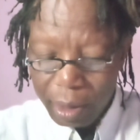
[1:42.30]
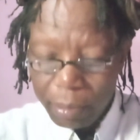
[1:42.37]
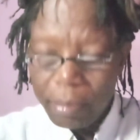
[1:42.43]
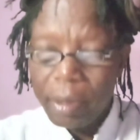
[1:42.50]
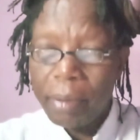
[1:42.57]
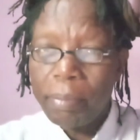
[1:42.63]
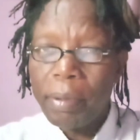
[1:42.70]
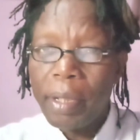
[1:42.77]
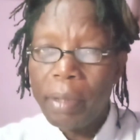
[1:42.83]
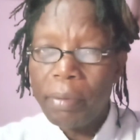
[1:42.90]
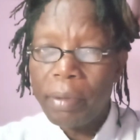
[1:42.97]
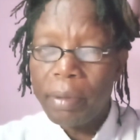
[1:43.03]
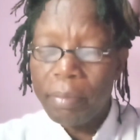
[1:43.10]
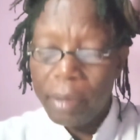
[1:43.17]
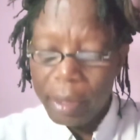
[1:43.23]
but bear
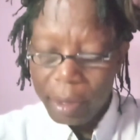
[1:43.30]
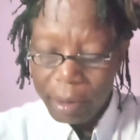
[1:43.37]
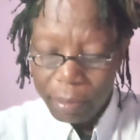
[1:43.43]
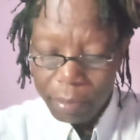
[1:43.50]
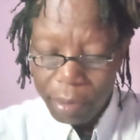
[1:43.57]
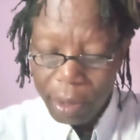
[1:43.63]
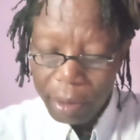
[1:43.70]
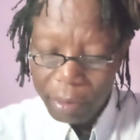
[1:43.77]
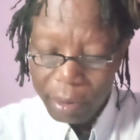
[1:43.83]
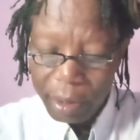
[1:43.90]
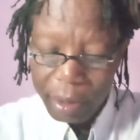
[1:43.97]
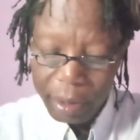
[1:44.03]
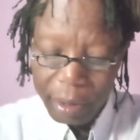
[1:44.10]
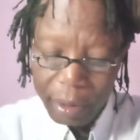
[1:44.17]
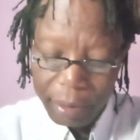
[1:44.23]
with me, bear with
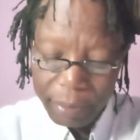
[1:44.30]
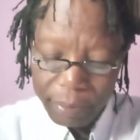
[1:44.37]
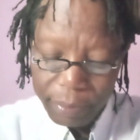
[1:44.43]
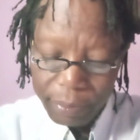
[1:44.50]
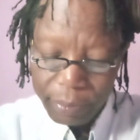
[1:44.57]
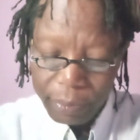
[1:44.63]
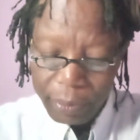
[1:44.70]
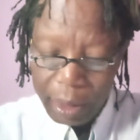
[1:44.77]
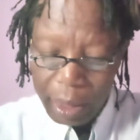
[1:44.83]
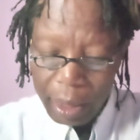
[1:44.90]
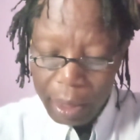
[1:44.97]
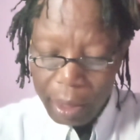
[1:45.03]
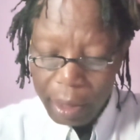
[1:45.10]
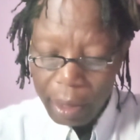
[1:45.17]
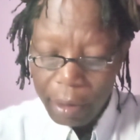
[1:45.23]
it.
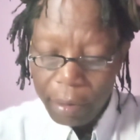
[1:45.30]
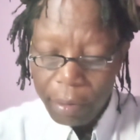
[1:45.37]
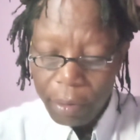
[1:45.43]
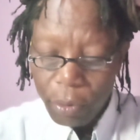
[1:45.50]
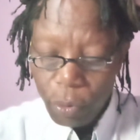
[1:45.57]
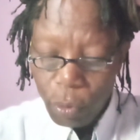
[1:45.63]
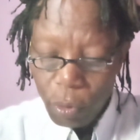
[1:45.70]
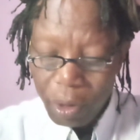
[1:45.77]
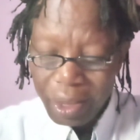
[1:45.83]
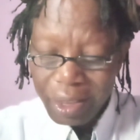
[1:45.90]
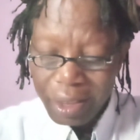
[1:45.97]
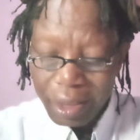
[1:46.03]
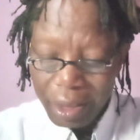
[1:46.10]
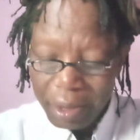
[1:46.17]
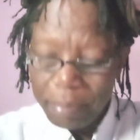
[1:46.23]
Now, what
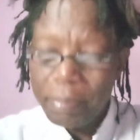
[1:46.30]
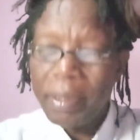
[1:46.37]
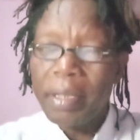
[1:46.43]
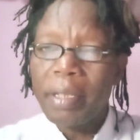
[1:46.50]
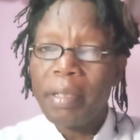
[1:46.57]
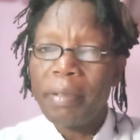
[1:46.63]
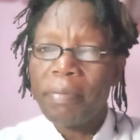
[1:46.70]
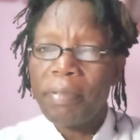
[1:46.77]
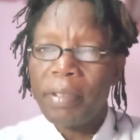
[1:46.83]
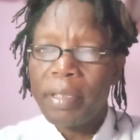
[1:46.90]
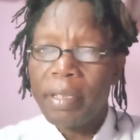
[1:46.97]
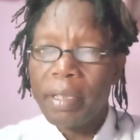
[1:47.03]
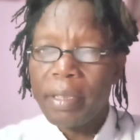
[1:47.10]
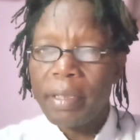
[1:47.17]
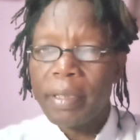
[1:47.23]
is a spin in
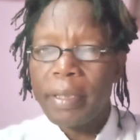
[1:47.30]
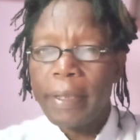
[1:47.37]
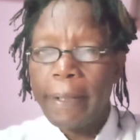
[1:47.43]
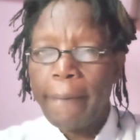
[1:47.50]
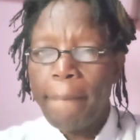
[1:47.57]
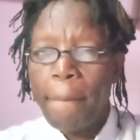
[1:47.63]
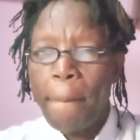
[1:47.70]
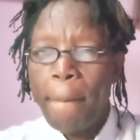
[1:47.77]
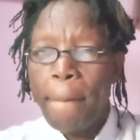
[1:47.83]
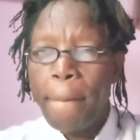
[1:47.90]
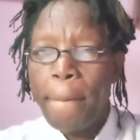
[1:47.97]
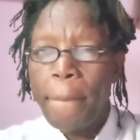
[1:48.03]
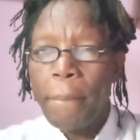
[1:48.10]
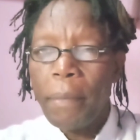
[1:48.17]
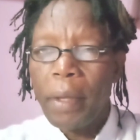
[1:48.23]
physics?
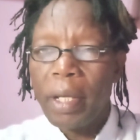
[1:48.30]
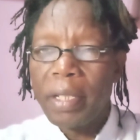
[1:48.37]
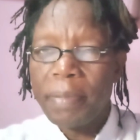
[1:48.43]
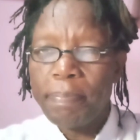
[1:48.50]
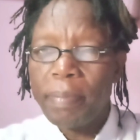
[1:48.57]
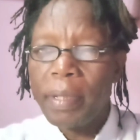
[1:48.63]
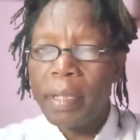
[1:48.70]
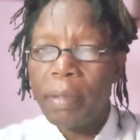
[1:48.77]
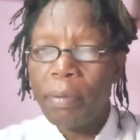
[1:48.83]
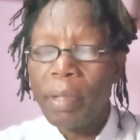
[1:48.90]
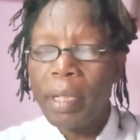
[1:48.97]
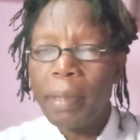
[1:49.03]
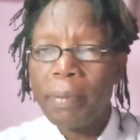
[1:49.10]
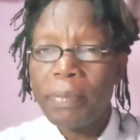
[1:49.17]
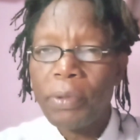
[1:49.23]
A spin, when
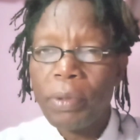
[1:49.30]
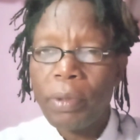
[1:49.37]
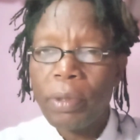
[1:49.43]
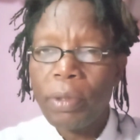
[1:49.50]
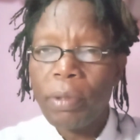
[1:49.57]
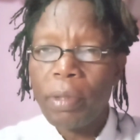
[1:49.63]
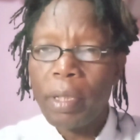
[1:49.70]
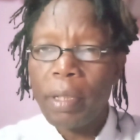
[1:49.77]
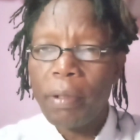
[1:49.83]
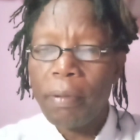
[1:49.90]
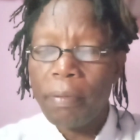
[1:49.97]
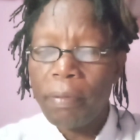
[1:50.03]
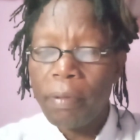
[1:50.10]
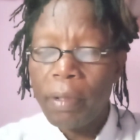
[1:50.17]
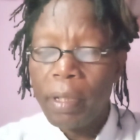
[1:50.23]
I'm talking of
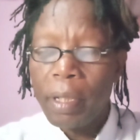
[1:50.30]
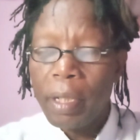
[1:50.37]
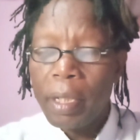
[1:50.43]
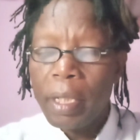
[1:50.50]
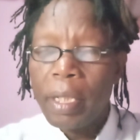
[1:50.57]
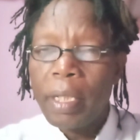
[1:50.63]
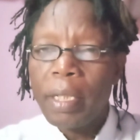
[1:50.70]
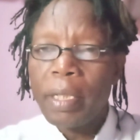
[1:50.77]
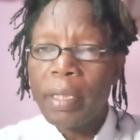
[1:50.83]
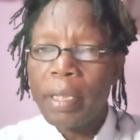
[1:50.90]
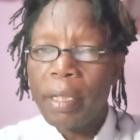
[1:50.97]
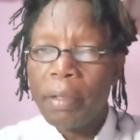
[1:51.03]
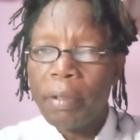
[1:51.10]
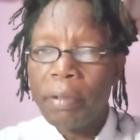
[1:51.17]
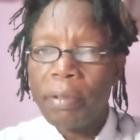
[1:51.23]

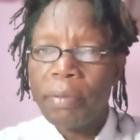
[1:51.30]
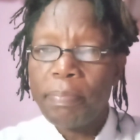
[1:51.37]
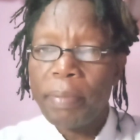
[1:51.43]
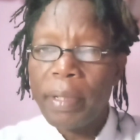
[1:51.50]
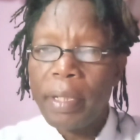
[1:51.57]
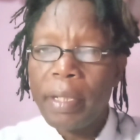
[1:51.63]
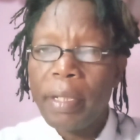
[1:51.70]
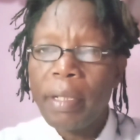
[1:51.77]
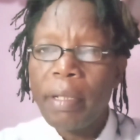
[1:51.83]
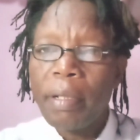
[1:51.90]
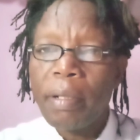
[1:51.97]
integral spin